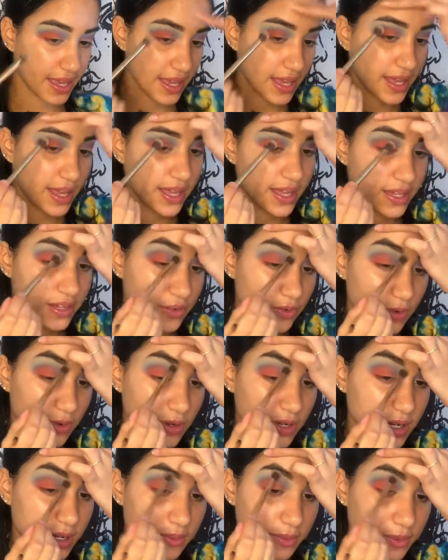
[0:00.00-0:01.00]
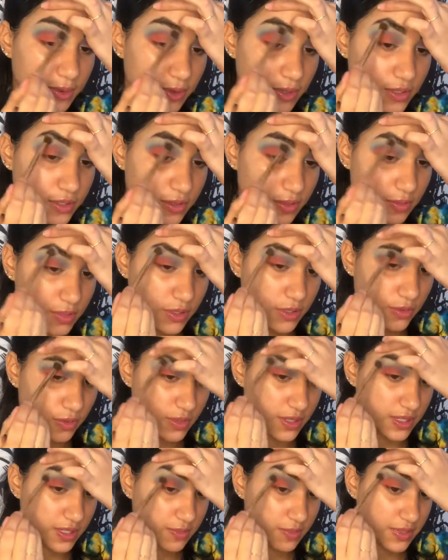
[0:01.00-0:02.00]
and all I'm going to be
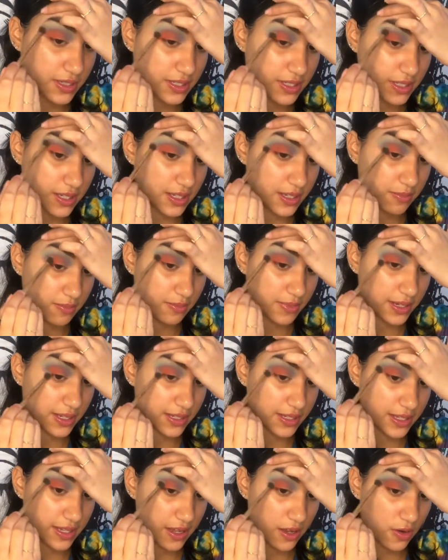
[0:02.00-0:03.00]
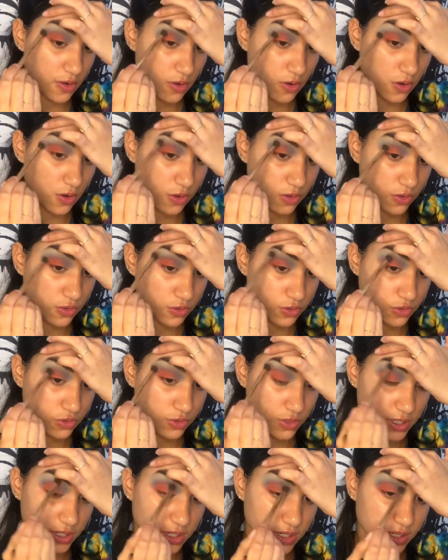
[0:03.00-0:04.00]
doing is basically blending out all those
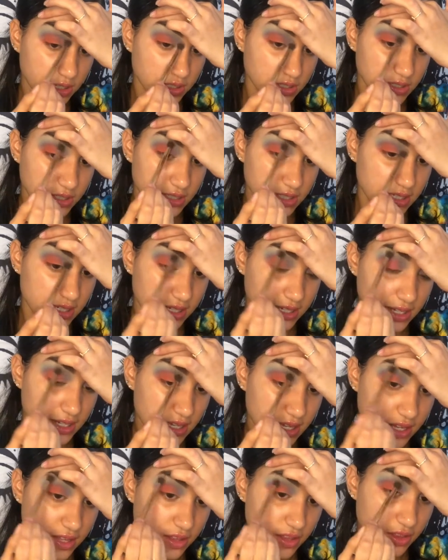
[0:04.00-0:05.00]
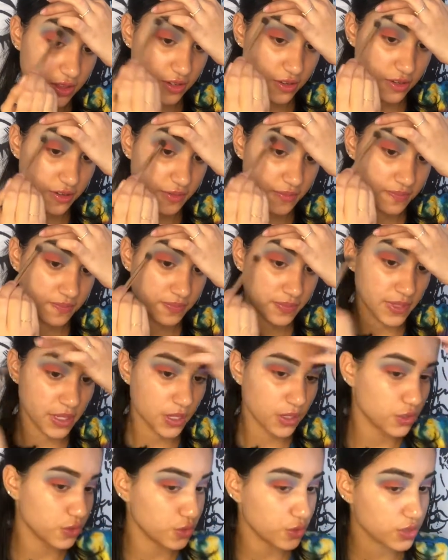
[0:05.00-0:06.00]
three colors together.
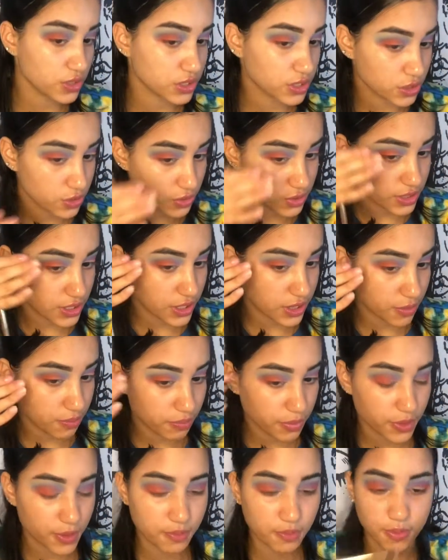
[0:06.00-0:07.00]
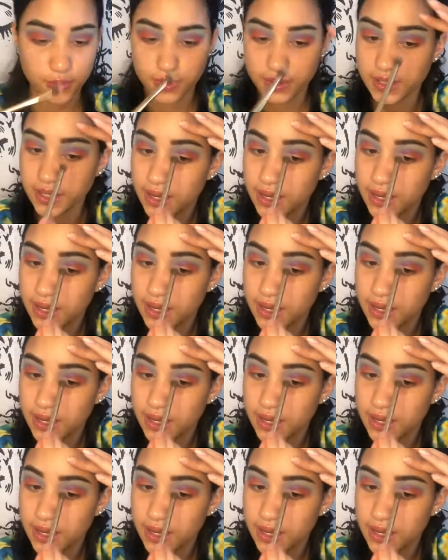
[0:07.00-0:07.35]
You can still see the purple in the